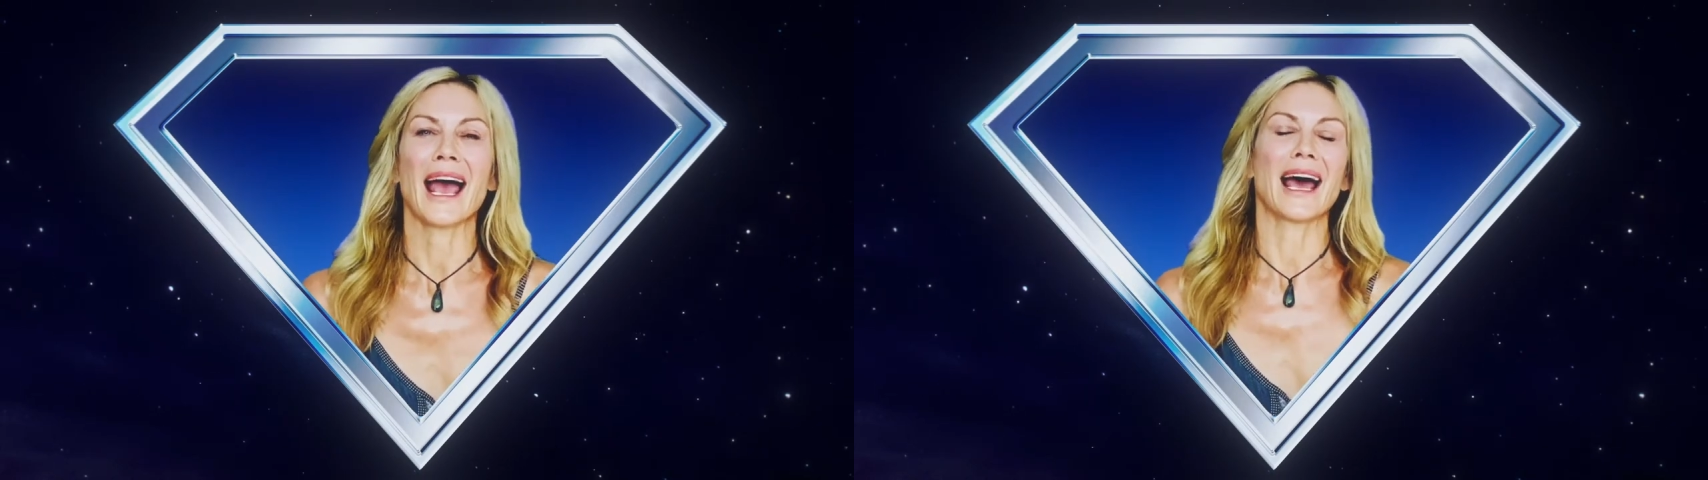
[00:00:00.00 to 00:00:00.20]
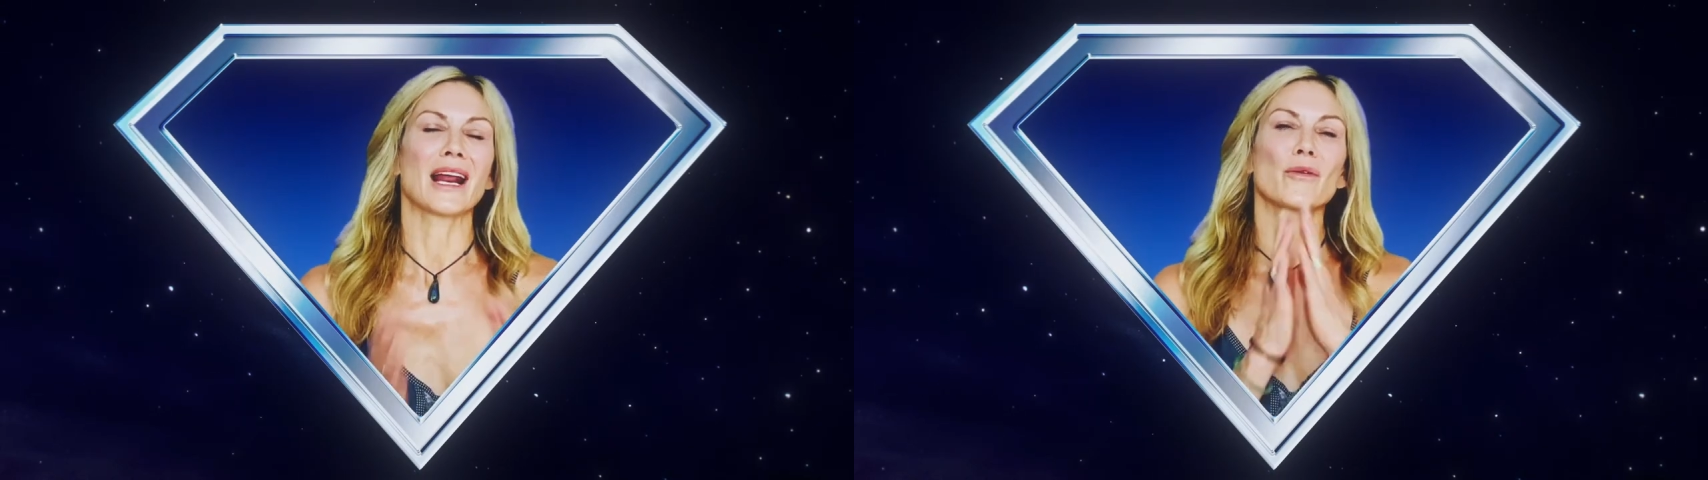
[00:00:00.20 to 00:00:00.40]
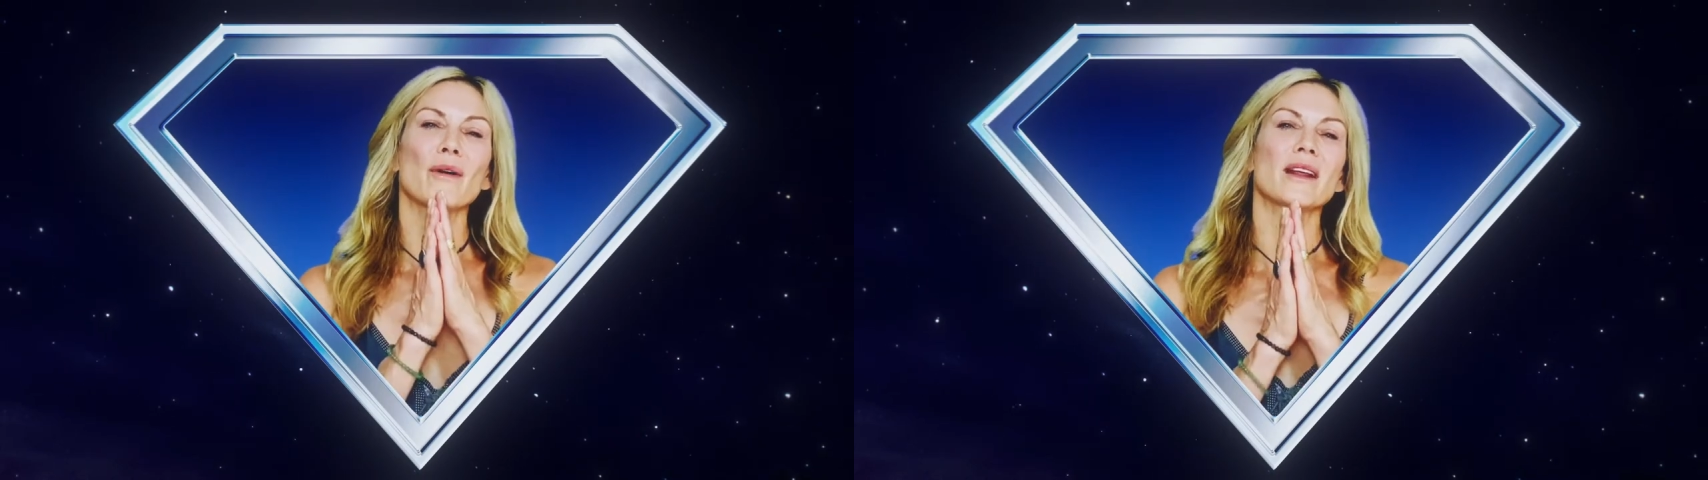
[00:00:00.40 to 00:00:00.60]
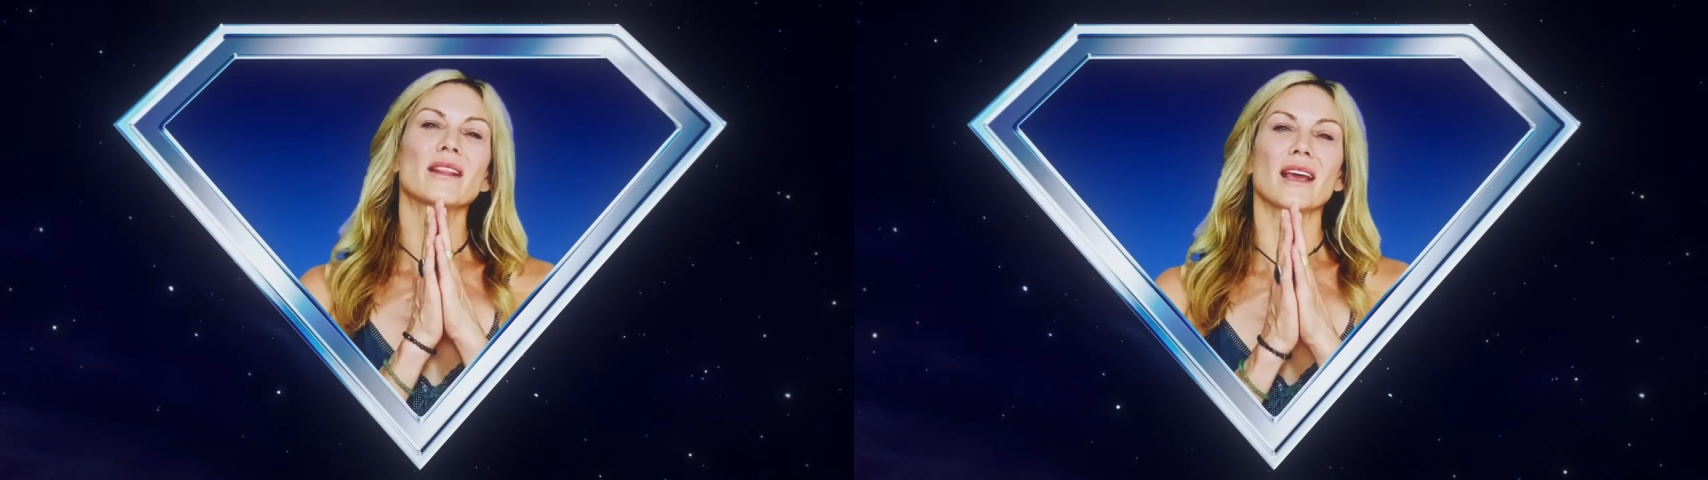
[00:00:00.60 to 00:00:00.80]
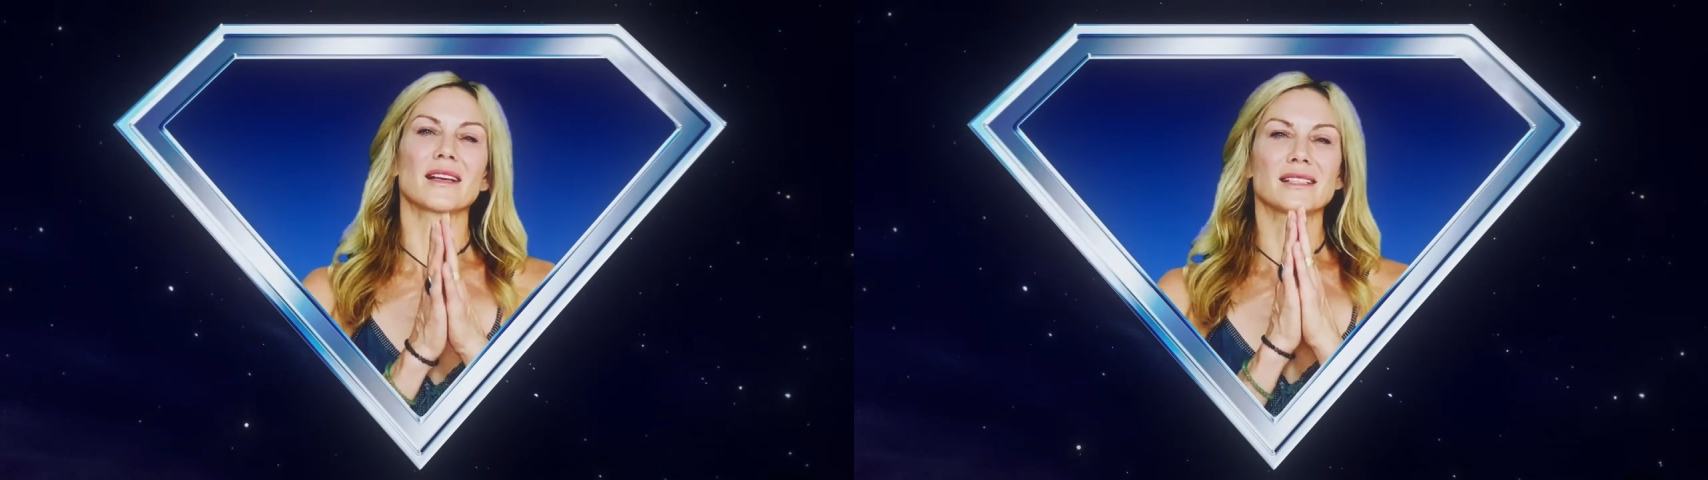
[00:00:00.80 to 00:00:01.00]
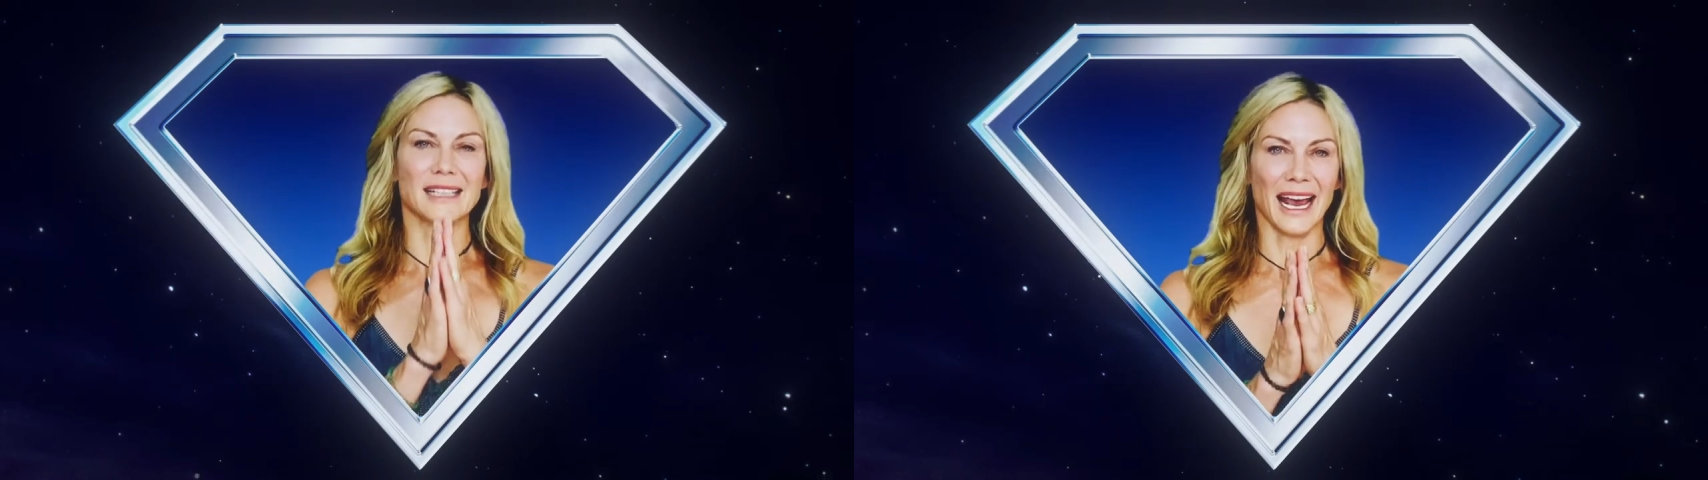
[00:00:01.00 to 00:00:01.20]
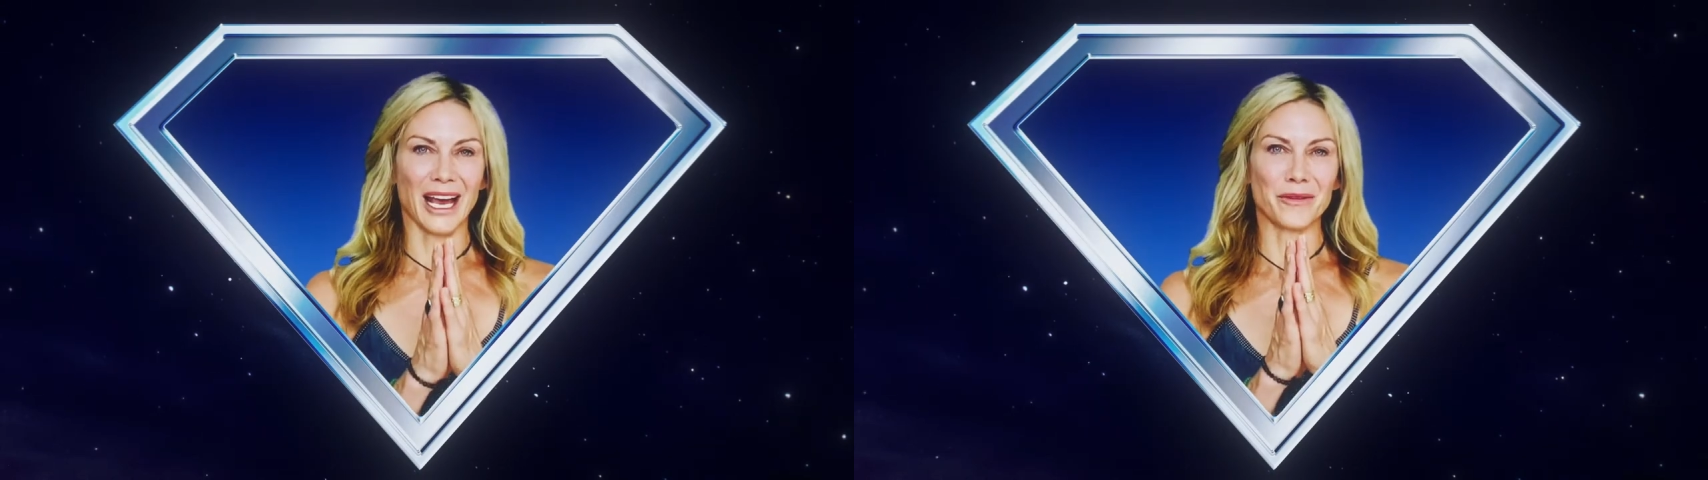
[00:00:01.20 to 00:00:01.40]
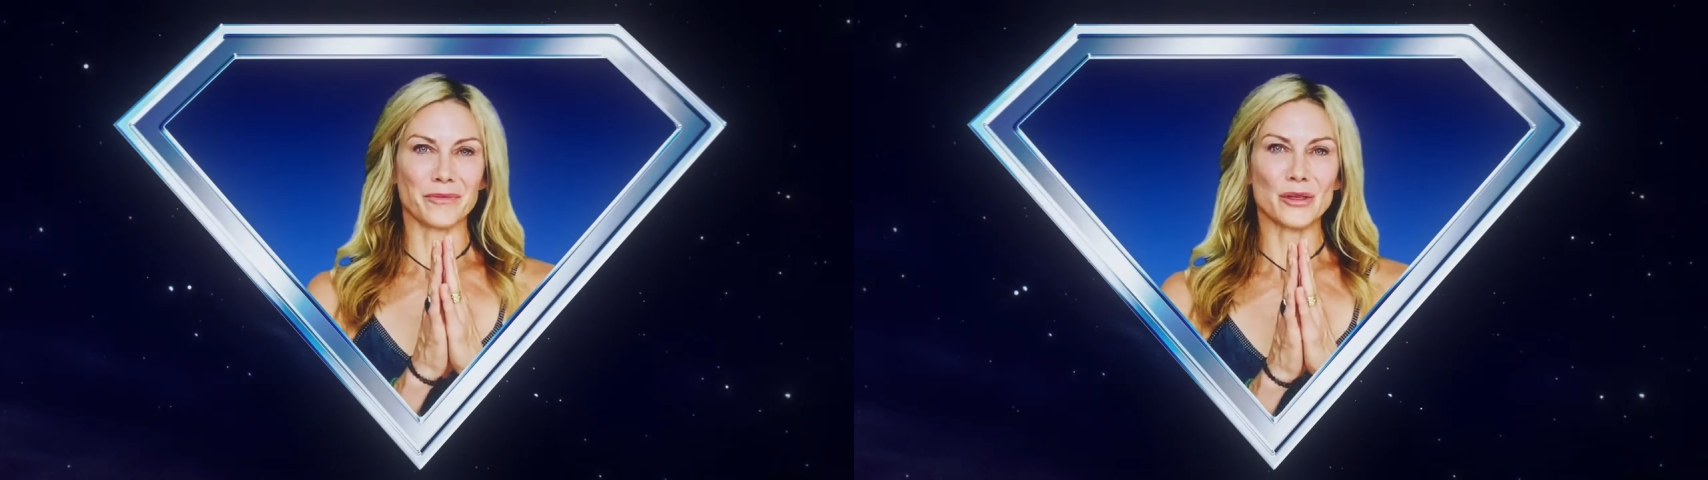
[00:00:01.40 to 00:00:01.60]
And I want to thank Sam